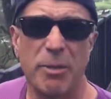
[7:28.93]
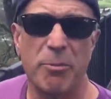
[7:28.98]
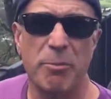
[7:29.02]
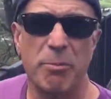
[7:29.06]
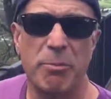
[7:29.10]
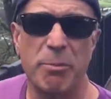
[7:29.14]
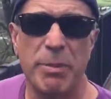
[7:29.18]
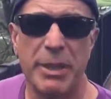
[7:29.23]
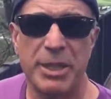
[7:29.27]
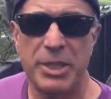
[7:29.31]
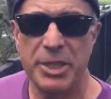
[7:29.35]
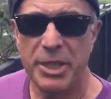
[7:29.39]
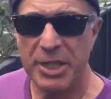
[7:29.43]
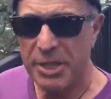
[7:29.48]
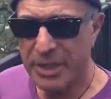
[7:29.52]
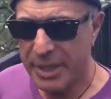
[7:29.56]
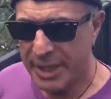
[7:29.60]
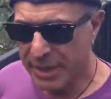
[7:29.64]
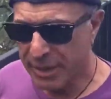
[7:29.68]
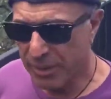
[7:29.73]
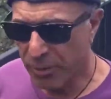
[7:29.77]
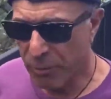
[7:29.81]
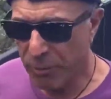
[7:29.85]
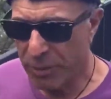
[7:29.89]
But you
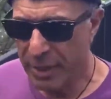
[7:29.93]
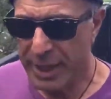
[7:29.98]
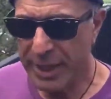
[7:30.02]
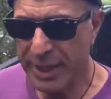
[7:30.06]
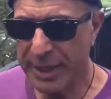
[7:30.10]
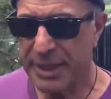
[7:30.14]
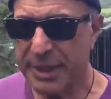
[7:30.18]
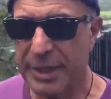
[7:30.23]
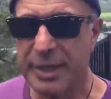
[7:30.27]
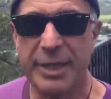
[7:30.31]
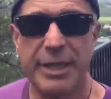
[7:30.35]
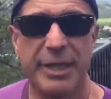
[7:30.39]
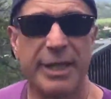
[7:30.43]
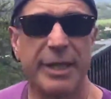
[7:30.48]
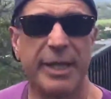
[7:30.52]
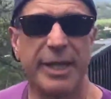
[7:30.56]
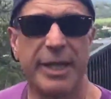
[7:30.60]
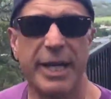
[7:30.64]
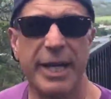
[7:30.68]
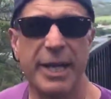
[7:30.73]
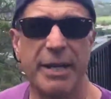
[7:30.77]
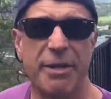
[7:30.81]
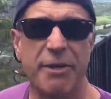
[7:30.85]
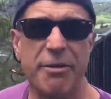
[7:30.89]
need to read it
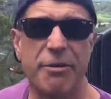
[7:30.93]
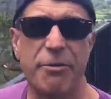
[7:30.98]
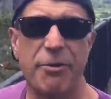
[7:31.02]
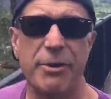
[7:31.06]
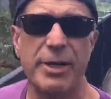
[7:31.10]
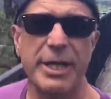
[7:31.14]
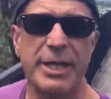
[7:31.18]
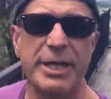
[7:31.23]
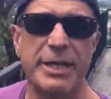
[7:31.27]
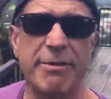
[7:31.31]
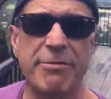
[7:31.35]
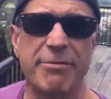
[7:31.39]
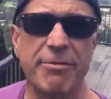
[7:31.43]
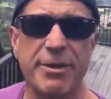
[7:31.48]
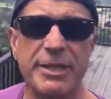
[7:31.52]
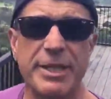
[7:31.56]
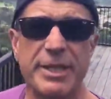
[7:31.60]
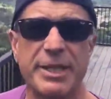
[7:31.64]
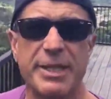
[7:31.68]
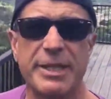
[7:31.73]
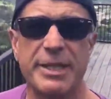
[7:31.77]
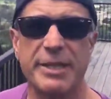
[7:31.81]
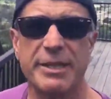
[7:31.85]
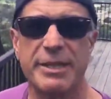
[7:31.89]
in 3
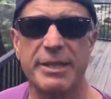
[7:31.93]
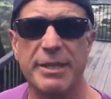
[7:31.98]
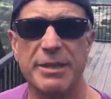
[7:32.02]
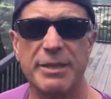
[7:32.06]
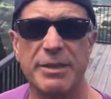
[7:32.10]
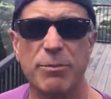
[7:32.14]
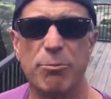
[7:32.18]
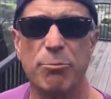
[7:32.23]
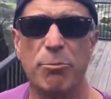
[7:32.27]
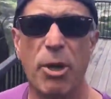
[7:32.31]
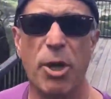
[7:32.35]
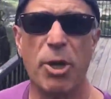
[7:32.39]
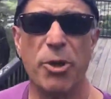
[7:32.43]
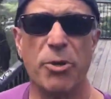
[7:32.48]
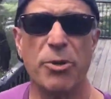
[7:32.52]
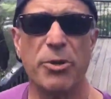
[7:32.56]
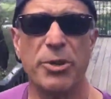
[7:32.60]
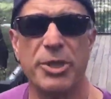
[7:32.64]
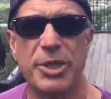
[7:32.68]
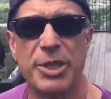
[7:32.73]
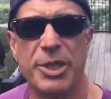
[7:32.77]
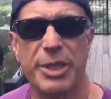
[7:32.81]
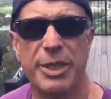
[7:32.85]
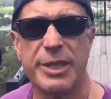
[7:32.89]
different
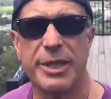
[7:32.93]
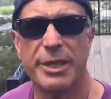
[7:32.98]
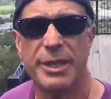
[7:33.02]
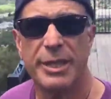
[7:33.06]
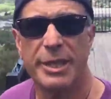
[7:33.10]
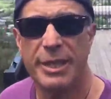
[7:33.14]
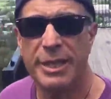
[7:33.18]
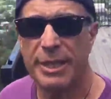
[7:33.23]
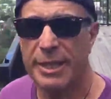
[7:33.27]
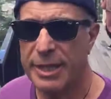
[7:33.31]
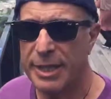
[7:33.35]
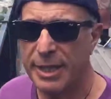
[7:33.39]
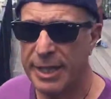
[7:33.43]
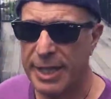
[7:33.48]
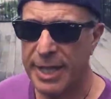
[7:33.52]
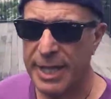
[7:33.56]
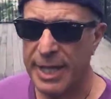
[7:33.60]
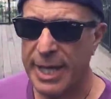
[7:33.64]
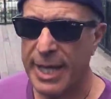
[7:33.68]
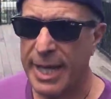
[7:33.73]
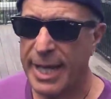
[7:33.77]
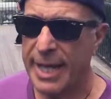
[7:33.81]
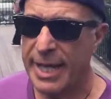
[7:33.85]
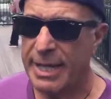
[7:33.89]
modes.
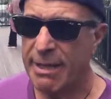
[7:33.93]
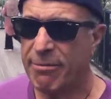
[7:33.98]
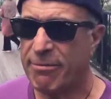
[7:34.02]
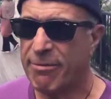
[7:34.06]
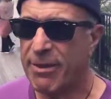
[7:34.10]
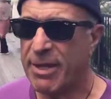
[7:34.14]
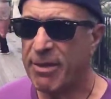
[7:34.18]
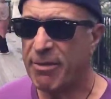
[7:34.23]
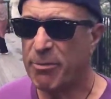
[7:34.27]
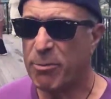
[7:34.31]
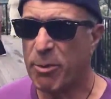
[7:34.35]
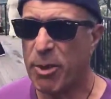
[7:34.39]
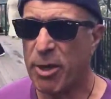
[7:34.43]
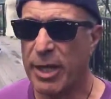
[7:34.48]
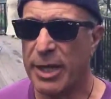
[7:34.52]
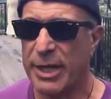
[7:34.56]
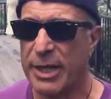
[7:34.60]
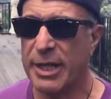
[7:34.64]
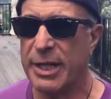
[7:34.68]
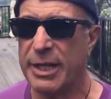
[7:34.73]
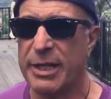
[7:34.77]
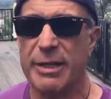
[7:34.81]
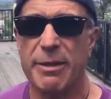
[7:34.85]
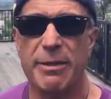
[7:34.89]
And a friend of
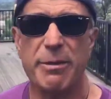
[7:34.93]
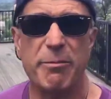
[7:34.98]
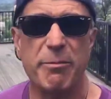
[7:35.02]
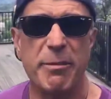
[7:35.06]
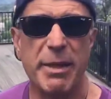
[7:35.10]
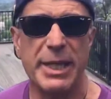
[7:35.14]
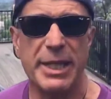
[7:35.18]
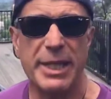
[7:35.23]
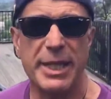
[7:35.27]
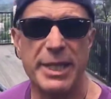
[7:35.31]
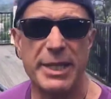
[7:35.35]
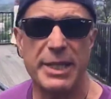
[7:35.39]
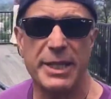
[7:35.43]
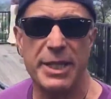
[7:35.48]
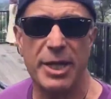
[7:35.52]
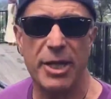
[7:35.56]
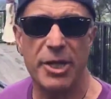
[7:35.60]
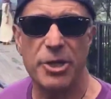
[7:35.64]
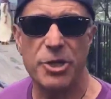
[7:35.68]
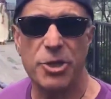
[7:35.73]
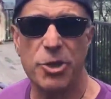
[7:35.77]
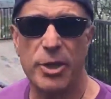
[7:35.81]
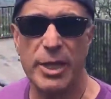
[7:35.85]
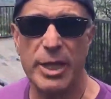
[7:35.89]
mine many years ago,
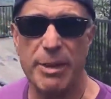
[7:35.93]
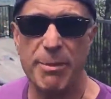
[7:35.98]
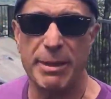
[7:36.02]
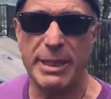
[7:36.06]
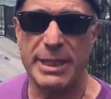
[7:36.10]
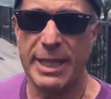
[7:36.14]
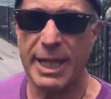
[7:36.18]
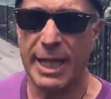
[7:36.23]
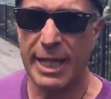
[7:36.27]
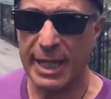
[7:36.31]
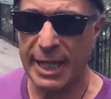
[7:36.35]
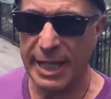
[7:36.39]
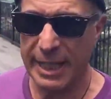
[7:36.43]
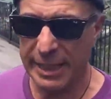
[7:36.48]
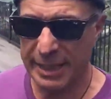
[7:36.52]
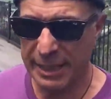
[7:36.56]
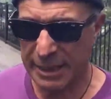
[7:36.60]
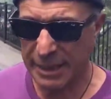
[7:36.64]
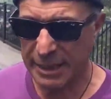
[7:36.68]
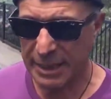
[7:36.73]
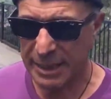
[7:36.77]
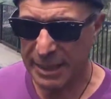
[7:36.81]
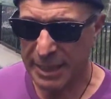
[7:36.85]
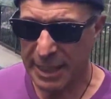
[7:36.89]
John Nematala,
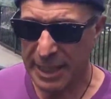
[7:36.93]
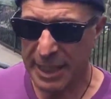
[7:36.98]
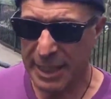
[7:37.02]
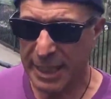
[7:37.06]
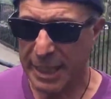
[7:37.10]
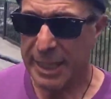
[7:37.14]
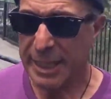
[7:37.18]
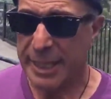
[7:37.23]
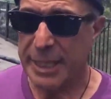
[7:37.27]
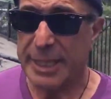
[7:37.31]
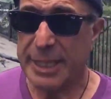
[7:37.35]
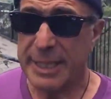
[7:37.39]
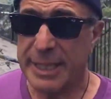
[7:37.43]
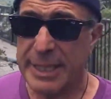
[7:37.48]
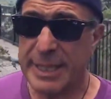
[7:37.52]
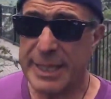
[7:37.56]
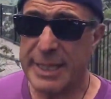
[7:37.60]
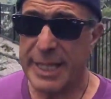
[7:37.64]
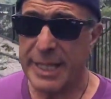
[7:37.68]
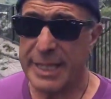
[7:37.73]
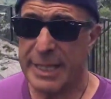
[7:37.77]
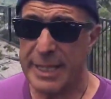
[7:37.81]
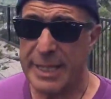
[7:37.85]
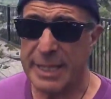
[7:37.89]

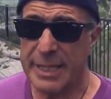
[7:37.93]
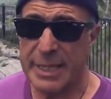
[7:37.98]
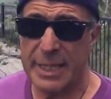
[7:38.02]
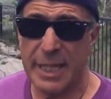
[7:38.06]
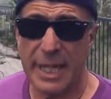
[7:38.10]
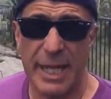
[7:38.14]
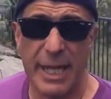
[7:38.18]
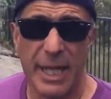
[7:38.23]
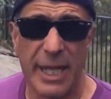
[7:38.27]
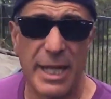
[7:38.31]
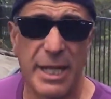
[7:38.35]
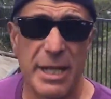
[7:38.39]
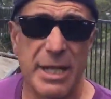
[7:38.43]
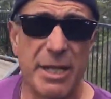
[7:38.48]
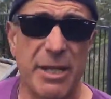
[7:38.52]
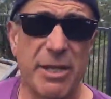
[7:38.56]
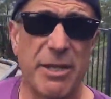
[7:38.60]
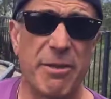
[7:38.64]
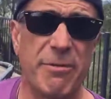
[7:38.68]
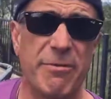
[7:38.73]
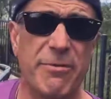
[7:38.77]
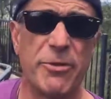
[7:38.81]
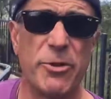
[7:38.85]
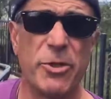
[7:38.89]
said that
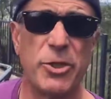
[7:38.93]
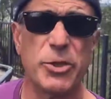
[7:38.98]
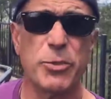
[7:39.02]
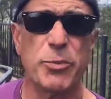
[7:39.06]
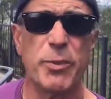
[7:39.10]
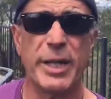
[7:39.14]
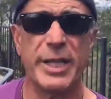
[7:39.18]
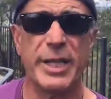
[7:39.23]
the first